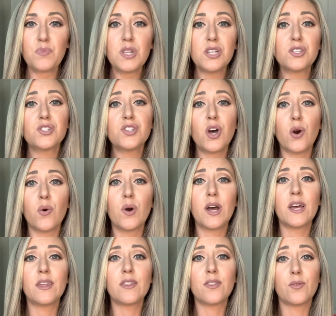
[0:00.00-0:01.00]
So
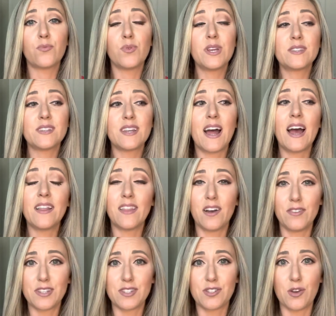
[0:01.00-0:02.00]
the reason I love
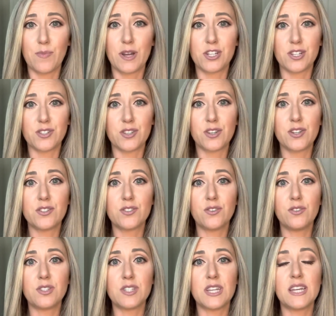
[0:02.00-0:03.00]
it so much as a
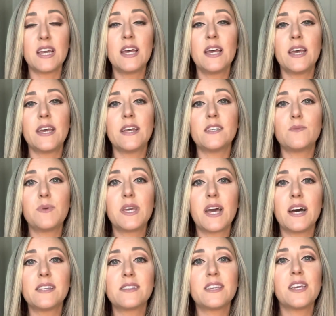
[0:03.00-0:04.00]
consultant is
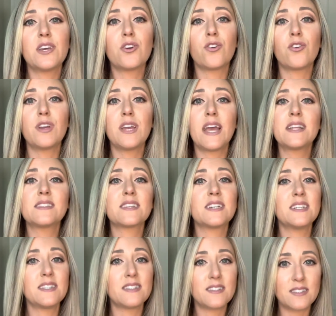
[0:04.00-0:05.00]
because it creates
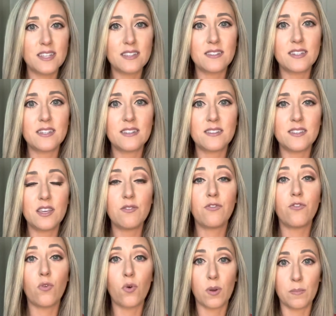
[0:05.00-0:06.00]
consistency
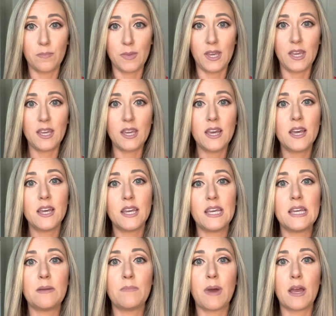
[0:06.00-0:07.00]
for me
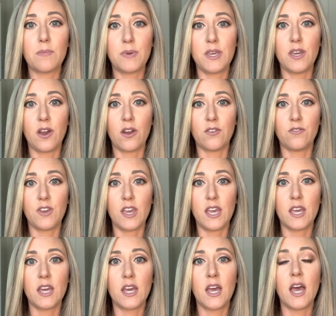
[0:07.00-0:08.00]
in my
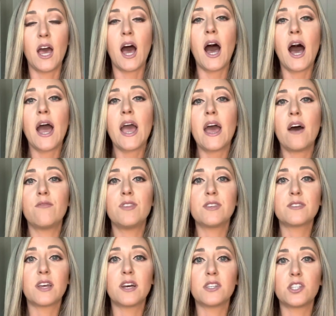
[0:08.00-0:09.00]
PRV. I have
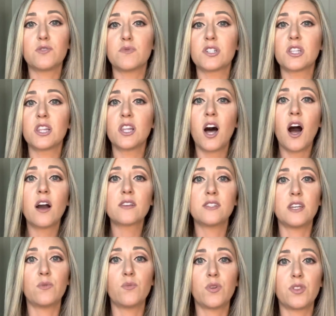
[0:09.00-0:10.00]
these customers locked
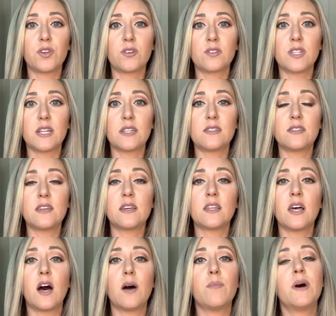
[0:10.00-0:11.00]
in with their Scentsy
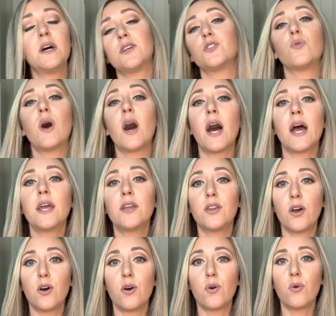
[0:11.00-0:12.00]
Club, so I
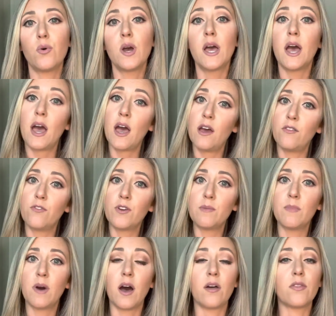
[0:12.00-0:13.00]
know every
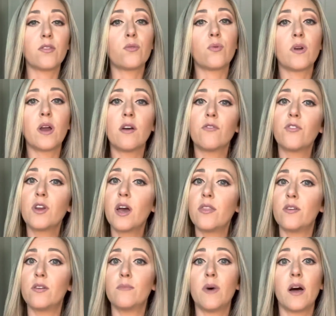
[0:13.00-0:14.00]
month or every
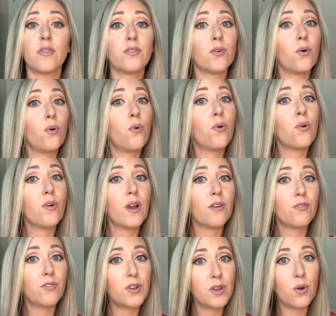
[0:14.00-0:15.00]
other month or
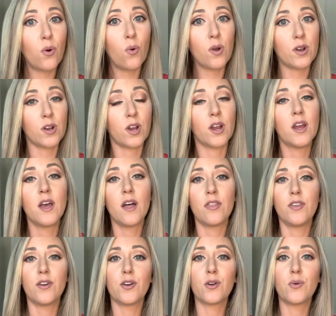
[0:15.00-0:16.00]
every quarter,
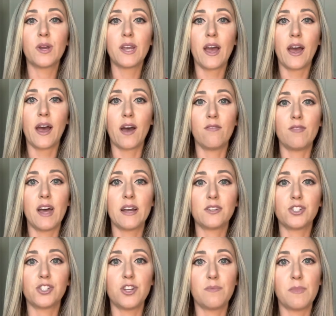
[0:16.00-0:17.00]
they're going to have that
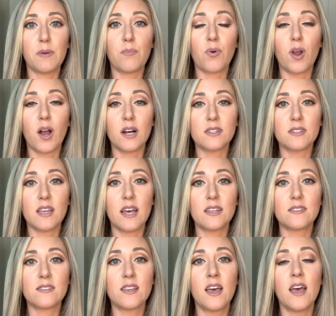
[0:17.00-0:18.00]
shipment
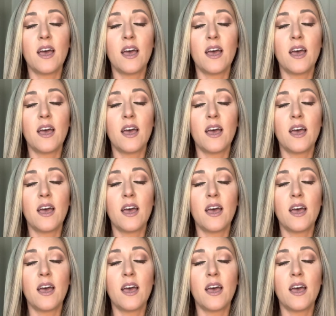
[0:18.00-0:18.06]
process.